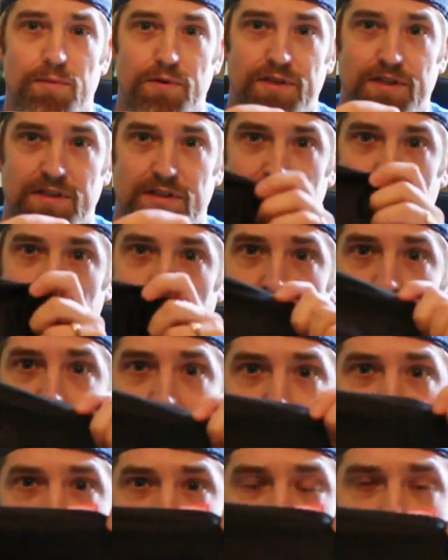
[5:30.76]
with this
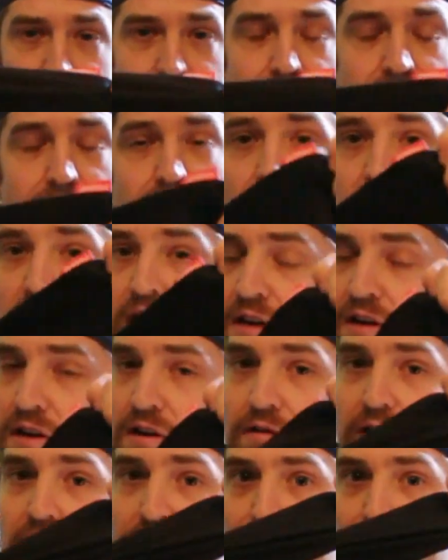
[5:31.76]
cloth material,
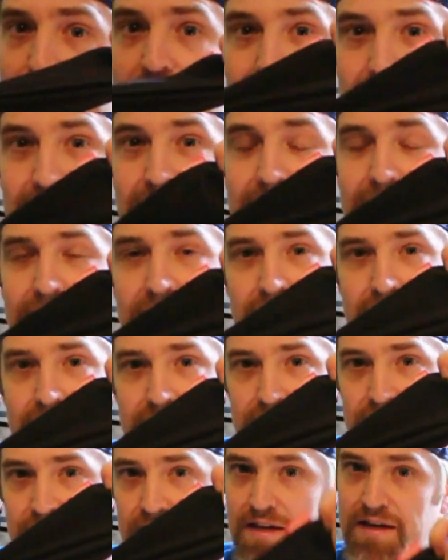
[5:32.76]
great for cleaning the
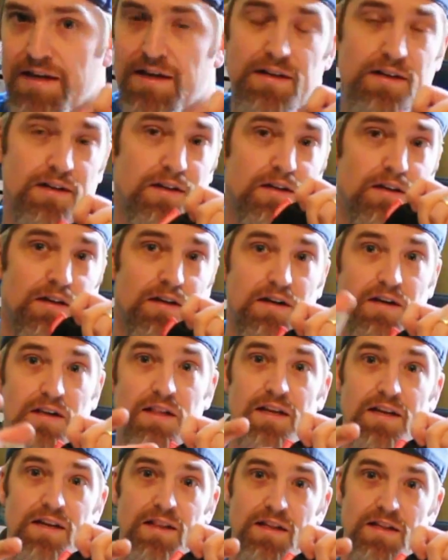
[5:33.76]
lenses of that,
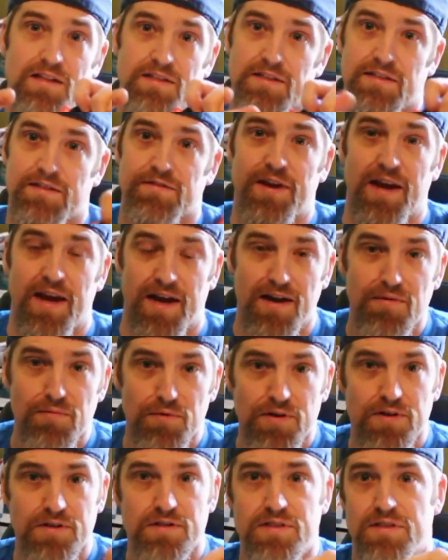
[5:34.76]
cleaning the lenses of
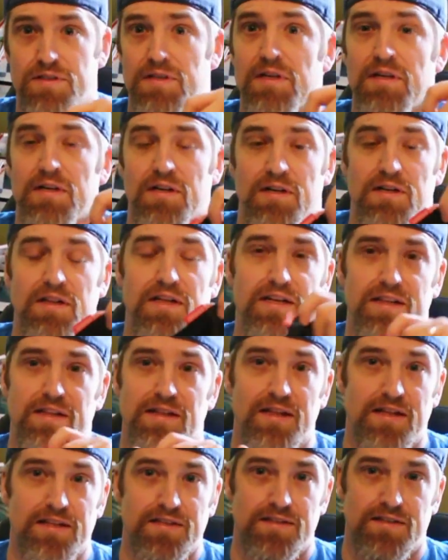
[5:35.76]
cameras, cleaning the
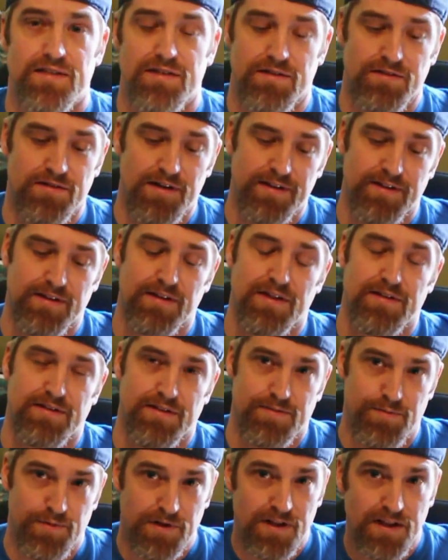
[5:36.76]
lenses, or not the
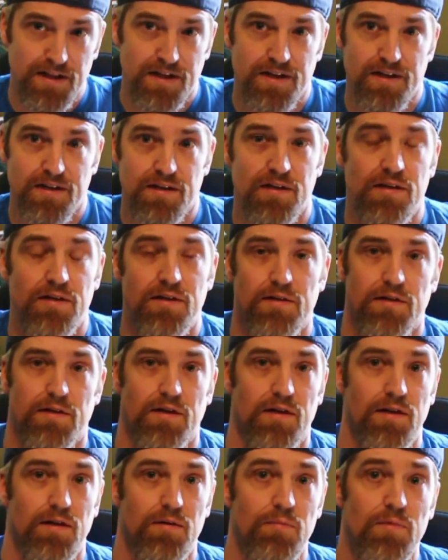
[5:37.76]
lenses, but cleaning
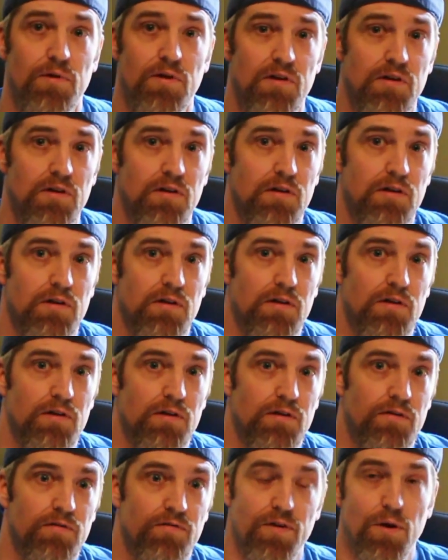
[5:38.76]

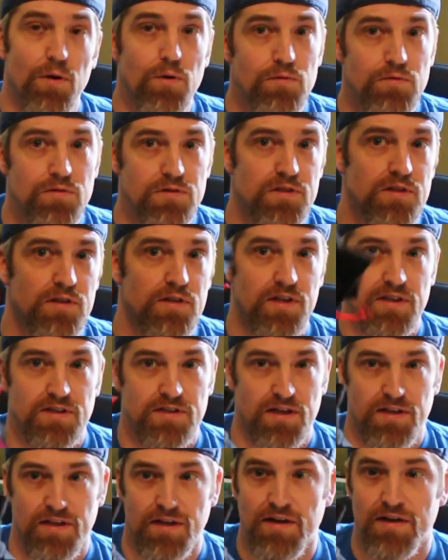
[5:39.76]
phones, things
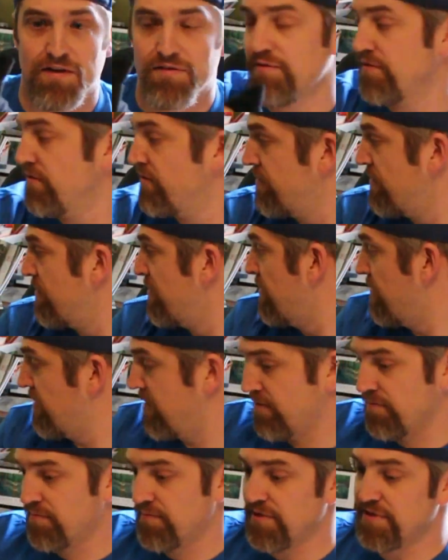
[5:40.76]
like that off
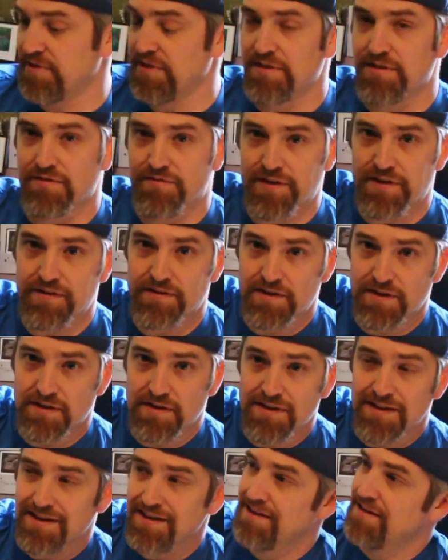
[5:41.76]
of. Because these are
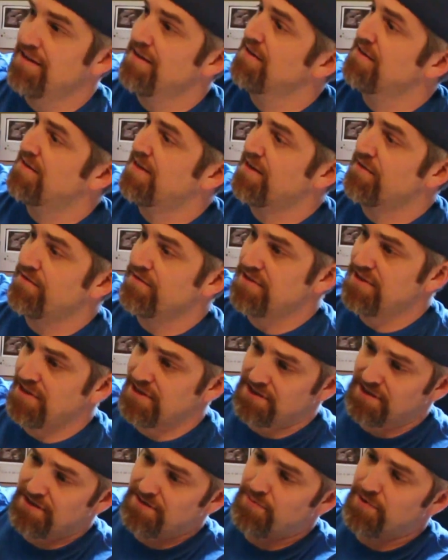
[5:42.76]
very static
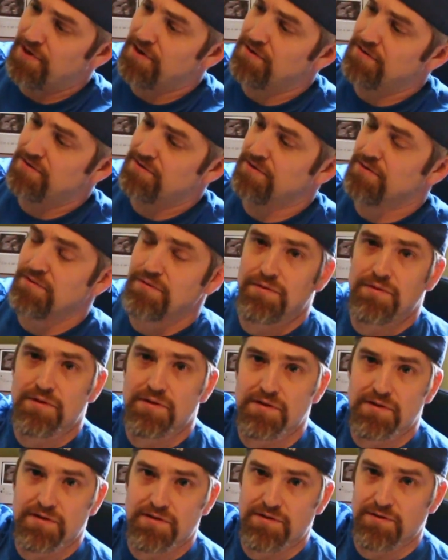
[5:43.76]
resistant, but also
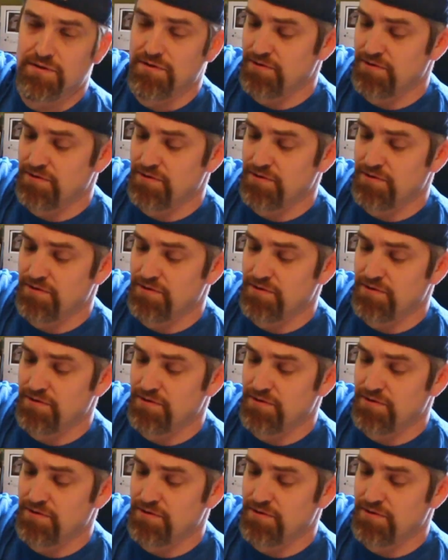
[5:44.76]
do a